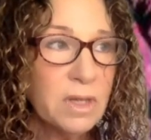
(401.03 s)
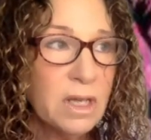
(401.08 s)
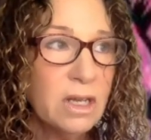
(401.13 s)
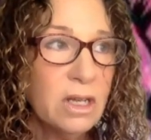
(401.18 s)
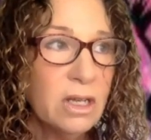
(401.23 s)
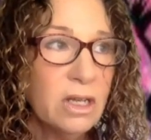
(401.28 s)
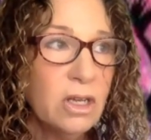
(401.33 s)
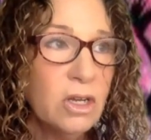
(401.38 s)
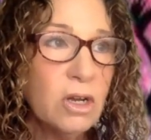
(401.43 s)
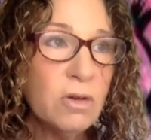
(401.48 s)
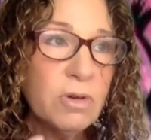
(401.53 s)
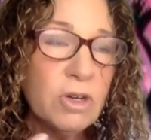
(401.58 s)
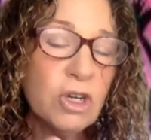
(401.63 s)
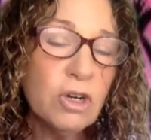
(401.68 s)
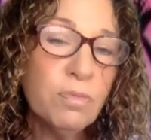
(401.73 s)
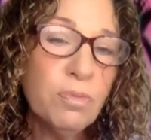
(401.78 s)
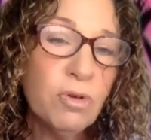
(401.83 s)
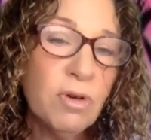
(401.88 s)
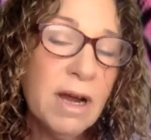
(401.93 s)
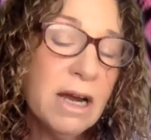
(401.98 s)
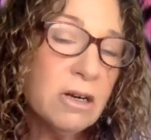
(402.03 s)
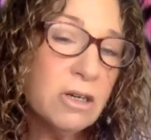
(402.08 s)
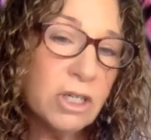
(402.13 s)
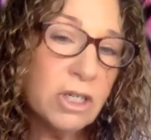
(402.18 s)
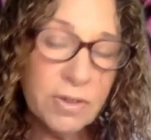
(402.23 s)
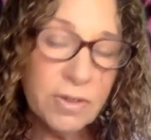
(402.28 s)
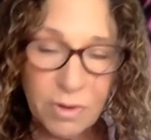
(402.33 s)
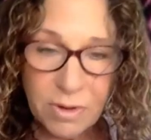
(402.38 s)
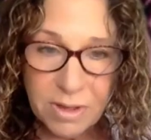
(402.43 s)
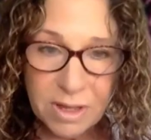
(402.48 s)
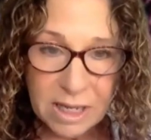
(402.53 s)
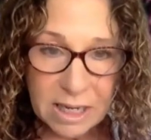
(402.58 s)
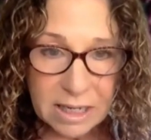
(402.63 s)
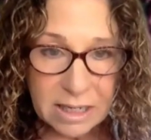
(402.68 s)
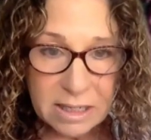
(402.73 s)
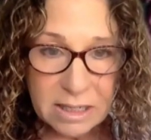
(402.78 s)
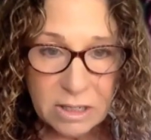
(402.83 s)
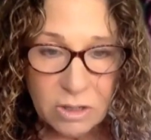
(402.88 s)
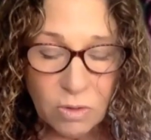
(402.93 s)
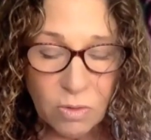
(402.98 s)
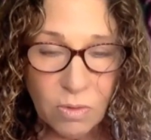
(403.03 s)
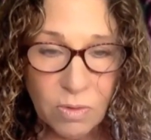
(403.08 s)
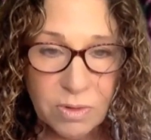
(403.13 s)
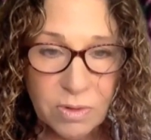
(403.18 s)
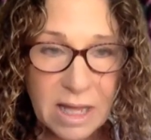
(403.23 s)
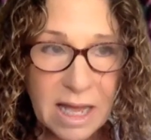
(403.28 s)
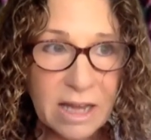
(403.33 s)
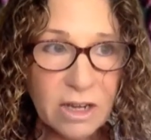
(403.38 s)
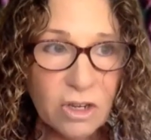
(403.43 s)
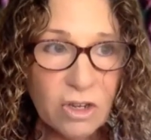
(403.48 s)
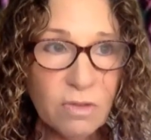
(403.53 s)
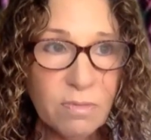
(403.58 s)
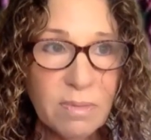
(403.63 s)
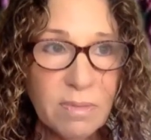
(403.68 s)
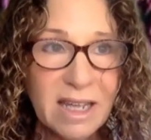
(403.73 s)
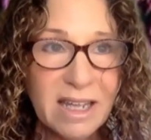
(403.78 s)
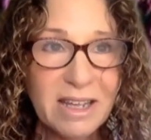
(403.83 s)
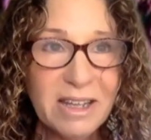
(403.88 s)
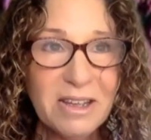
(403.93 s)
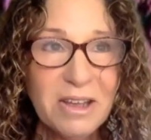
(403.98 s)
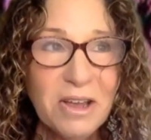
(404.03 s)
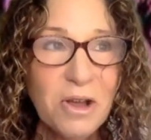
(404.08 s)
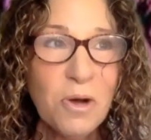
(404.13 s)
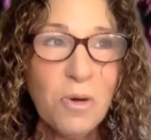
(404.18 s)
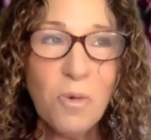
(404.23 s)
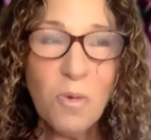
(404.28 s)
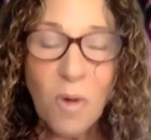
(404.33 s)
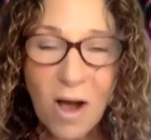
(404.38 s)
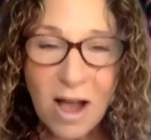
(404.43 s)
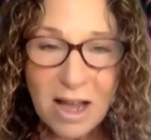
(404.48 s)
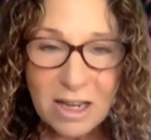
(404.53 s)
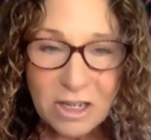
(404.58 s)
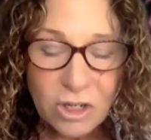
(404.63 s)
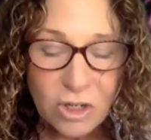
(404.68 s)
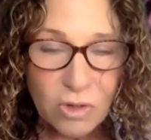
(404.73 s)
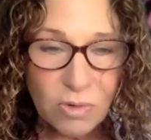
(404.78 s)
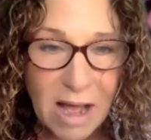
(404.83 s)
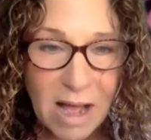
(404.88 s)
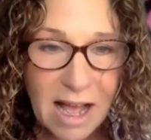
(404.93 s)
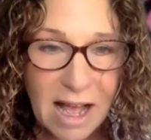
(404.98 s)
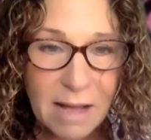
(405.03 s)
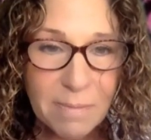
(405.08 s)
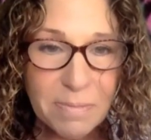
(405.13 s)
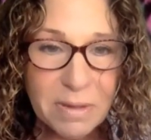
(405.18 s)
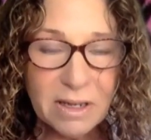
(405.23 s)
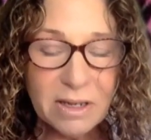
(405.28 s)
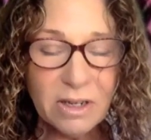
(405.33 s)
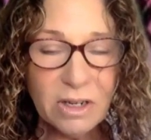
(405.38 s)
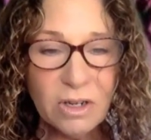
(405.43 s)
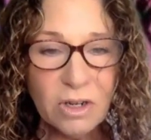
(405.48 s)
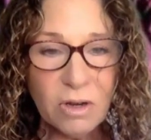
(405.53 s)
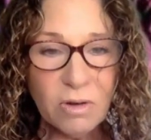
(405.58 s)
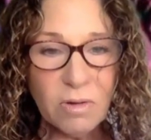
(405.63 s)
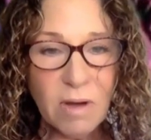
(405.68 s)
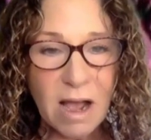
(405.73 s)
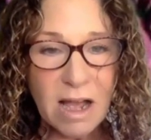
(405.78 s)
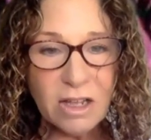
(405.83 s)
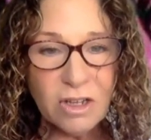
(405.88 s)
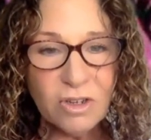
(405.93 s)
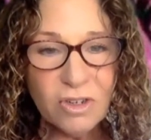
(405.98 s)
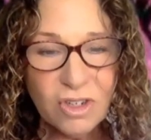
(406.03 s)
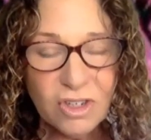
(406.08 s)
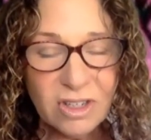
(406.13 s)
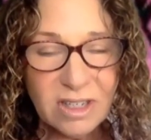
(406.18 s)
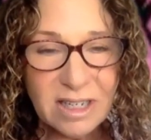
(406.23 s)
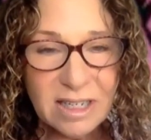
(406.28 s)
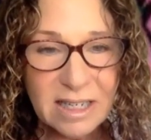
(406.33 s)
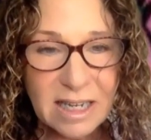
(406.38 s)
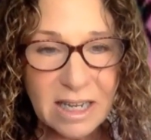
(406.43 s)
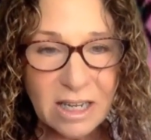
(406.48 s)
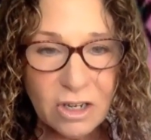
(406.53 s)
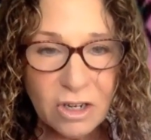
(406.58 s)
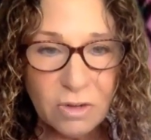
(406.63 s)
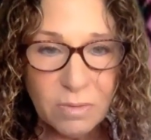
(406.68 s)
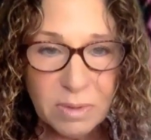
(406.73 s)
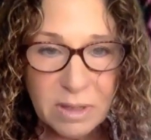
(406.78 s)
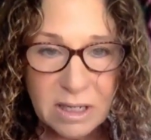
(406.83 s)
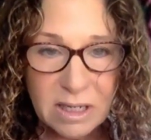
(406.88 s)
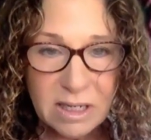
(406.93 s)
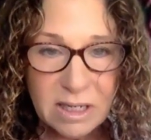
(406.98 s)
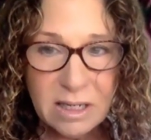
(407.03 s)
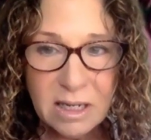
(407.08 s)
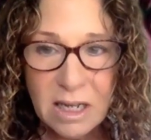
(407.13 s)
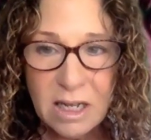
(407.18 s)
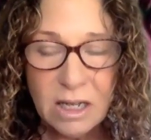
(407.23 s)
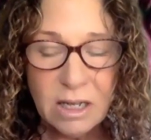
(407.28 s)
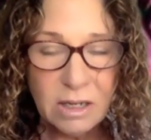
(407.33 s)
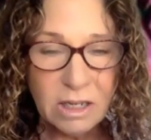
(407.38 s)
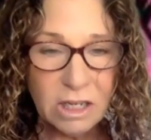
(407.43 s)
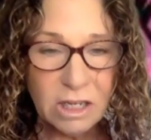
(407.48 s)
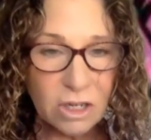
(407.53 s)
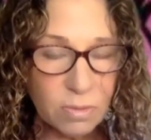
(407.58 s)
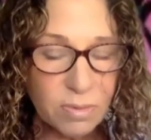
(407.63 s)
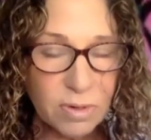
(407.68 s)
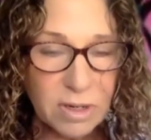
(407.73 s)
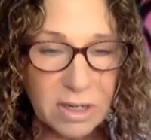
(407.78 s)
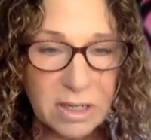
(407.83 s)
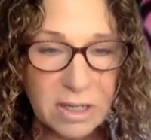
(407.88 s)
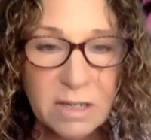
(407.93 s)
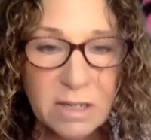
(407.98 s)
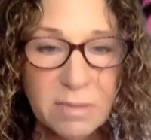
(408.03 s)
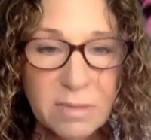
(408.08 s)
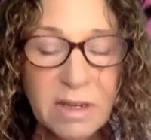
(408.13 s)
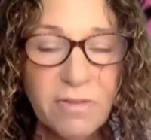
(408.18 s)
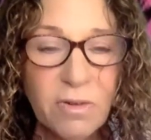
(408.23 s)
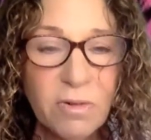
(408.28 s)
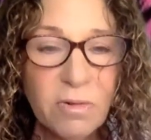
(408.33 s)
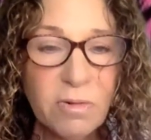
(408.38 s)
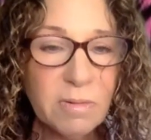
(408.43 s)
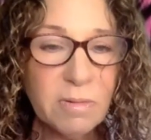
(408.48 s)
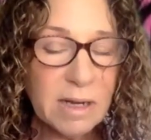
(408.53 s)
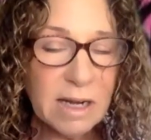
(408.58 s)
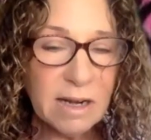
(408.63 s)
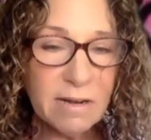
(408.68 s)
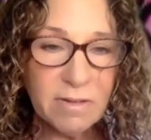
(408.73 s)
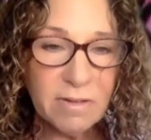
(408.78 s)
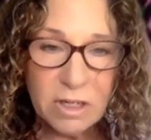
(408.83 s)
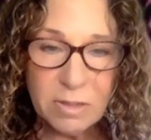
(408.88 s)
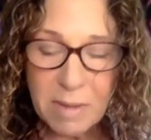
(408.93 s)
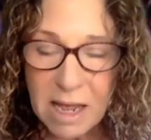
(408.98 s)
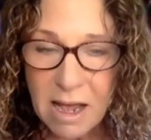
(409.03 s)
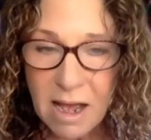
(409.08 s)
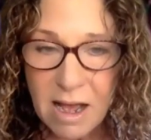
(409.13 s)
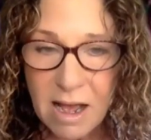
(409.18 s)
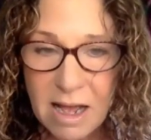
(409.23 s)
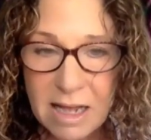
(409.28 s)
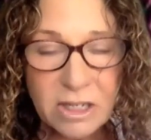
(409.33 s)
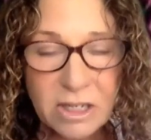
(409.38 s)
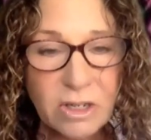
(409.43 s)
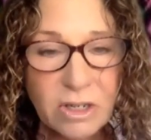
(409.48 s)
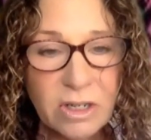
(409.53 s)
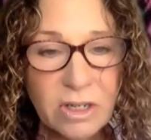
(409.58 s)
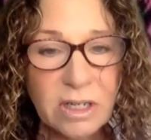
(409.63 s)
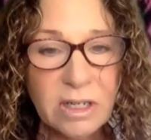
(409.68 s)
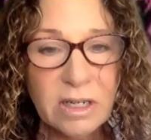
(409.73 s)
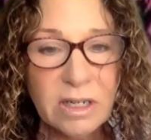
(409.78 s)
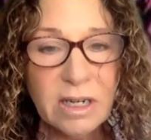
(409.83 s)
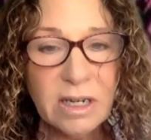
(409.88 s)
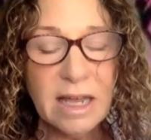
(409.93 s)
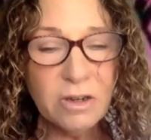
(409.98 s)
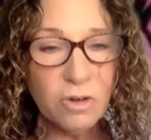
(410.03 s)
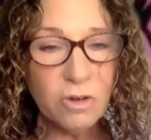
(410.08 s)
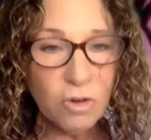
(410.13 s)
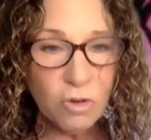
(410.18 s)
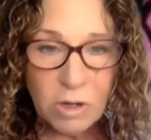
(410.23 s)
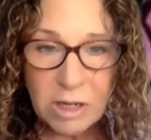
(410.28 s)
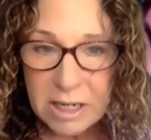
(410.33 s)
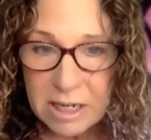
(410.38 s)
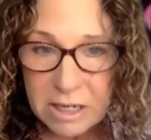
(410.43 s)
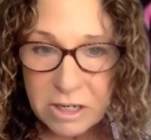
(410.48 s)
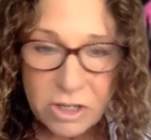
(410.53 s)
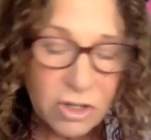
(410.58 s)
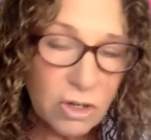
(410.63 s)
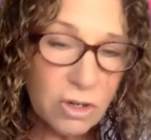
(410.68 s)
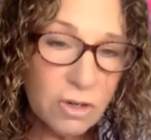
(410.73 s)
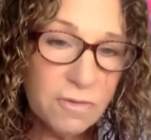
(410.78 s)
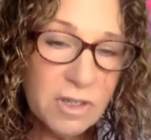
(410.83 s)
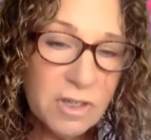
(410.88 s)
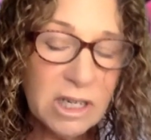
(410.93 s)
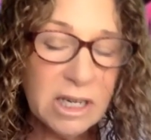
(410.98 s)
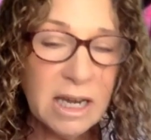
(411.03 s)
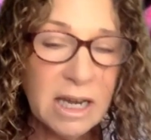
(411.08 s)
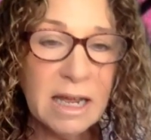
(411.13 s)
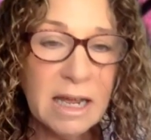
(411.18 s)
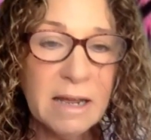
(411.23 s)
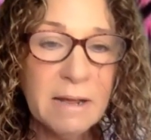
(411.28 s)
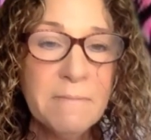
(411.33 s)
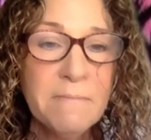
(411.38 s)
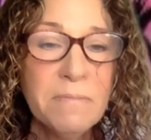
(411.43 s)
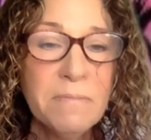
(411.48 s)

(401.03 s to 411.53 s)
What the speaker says: in your prayers for things that you may want to happen, I usually say, please, bring to me for whatever is my highest good and who can I serve today.